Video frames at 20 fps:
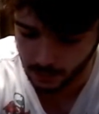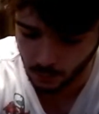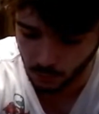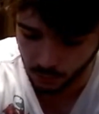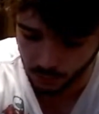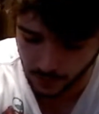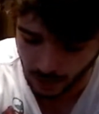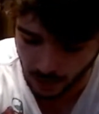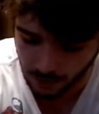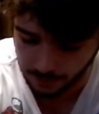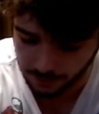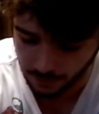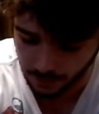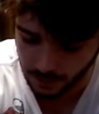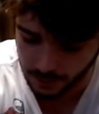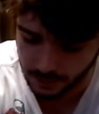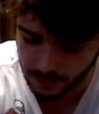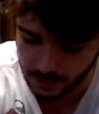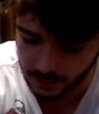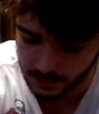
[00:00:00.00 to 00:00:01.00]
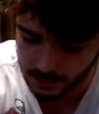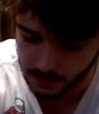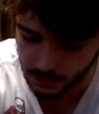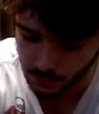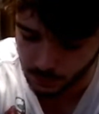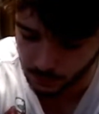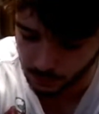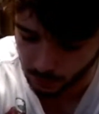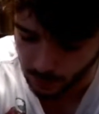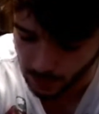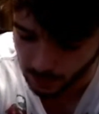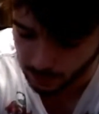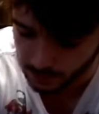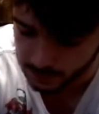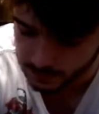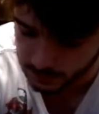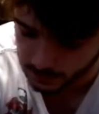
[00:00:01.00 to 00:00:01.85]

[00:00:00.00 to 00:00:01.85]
You will not find these rooting around in